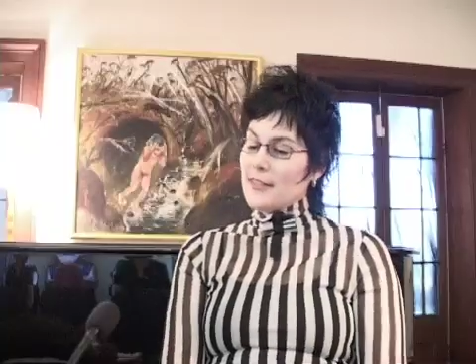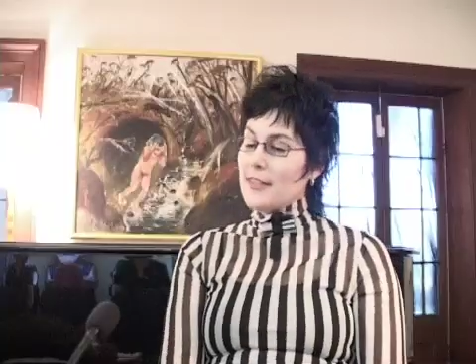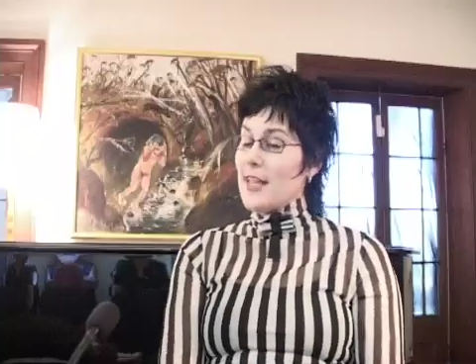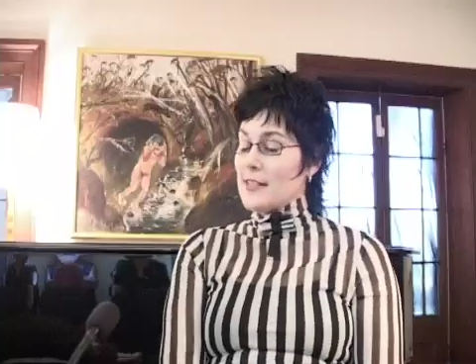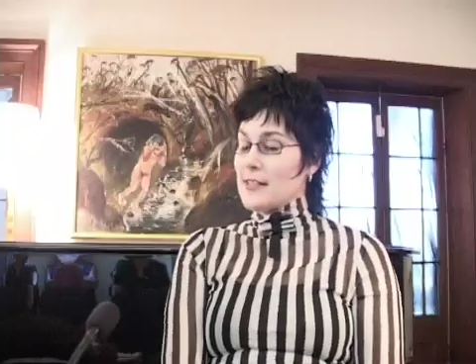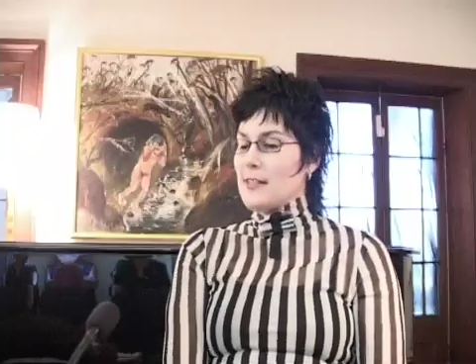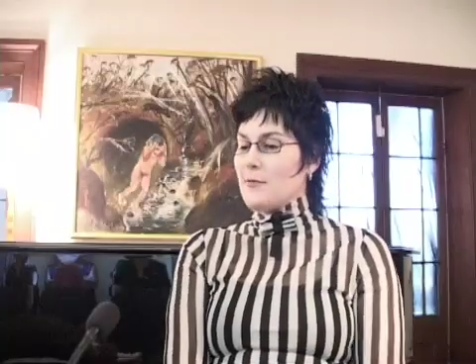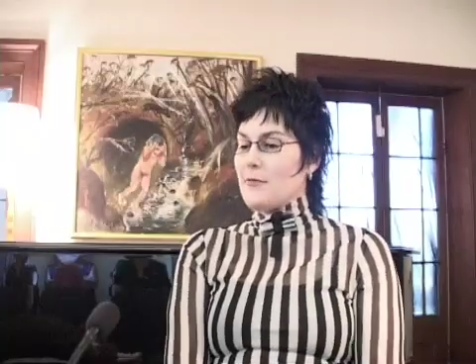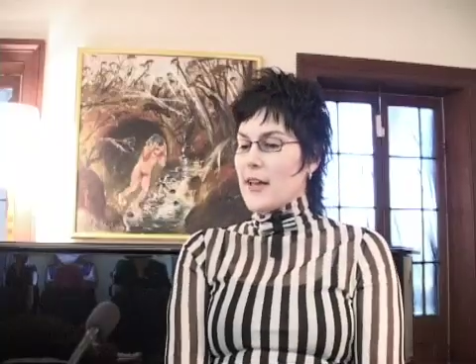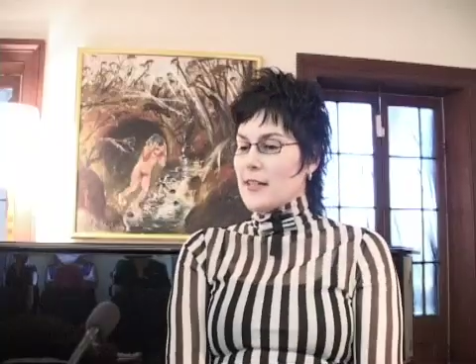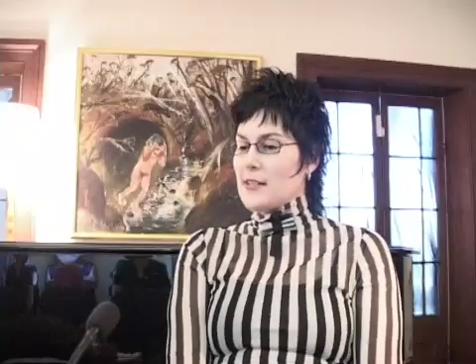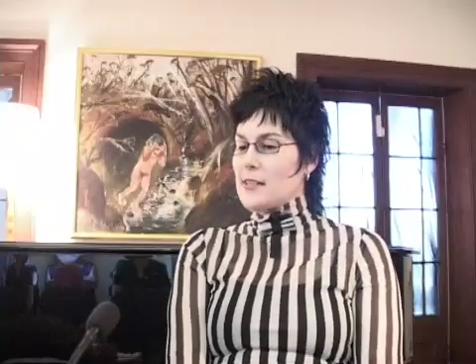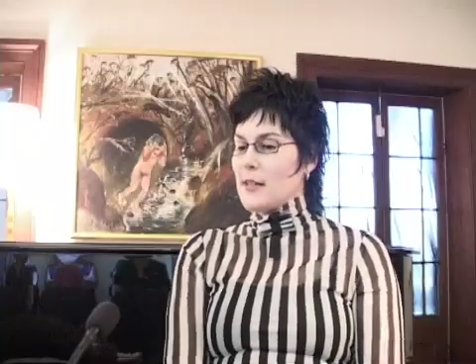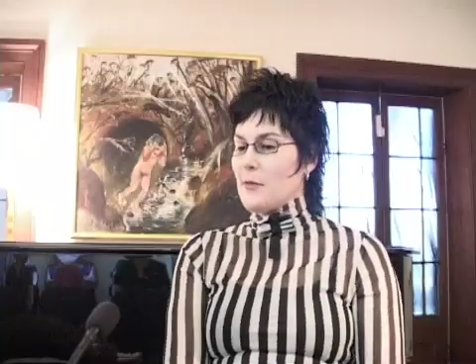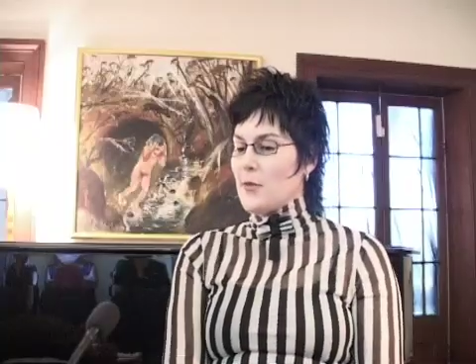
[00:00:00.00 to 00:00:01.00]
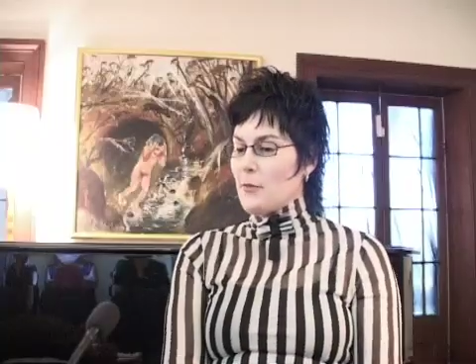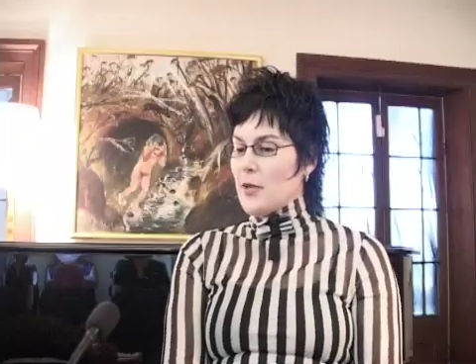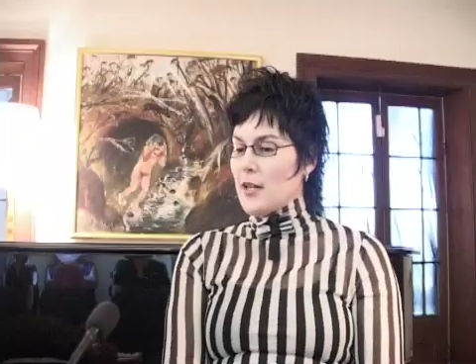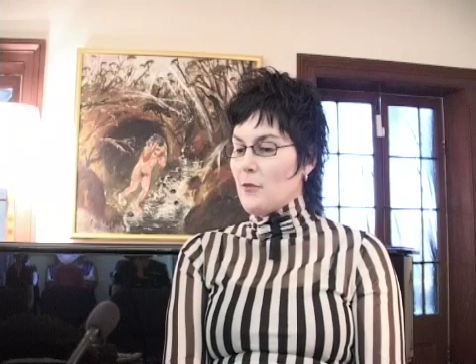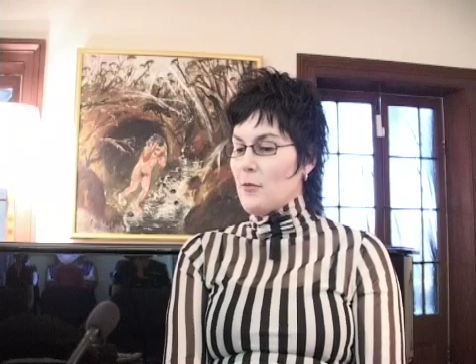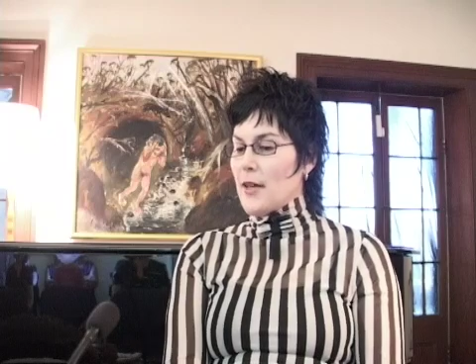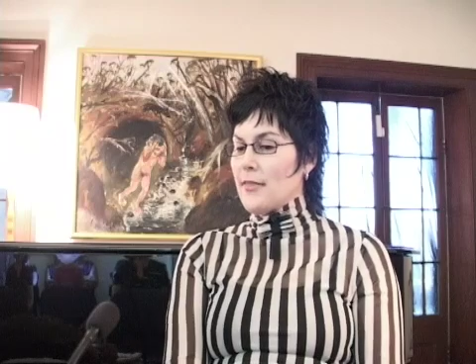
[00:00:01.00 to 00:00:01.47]
yes, in fact,
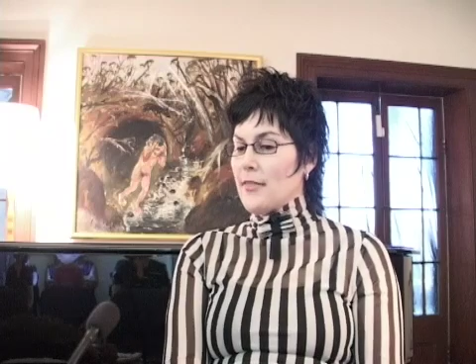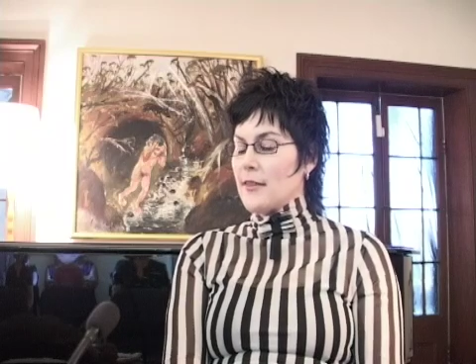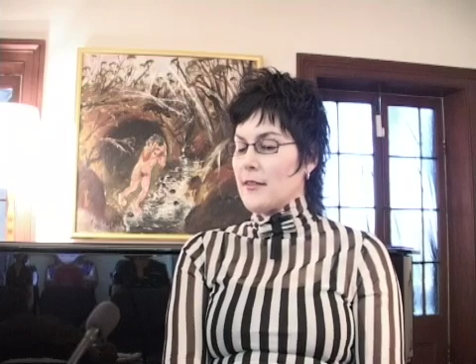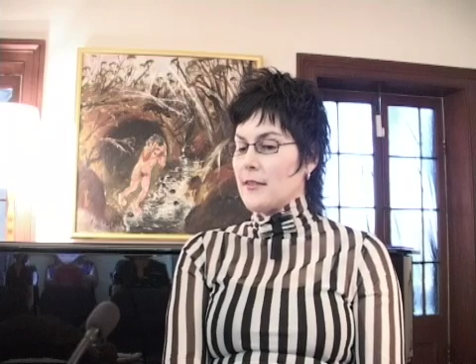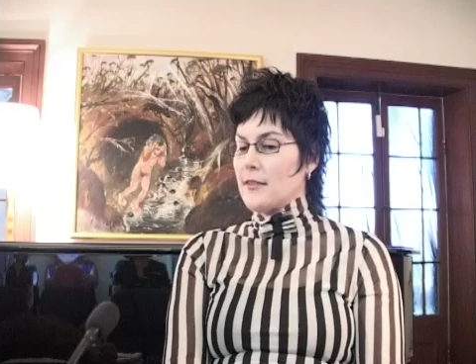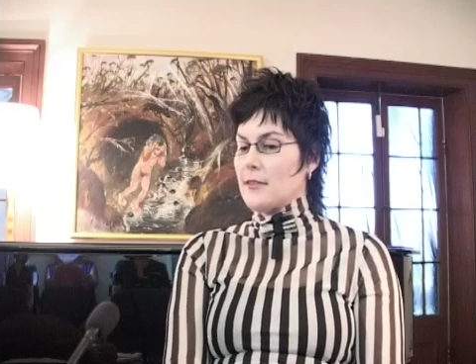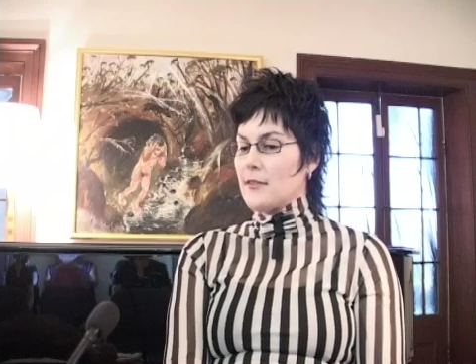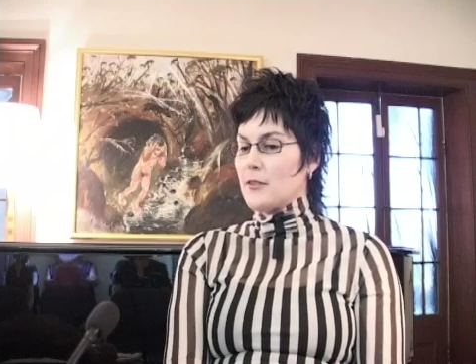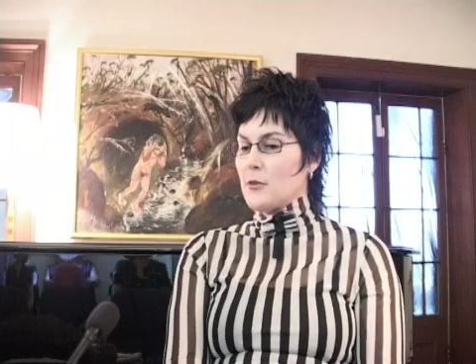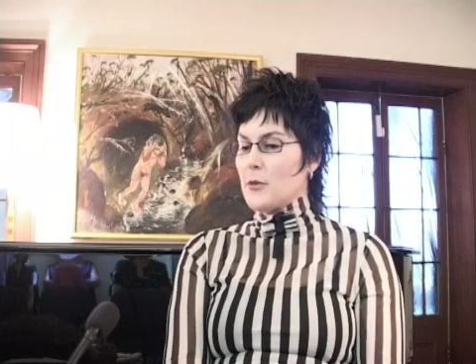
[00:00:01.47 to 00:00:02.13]
when I won the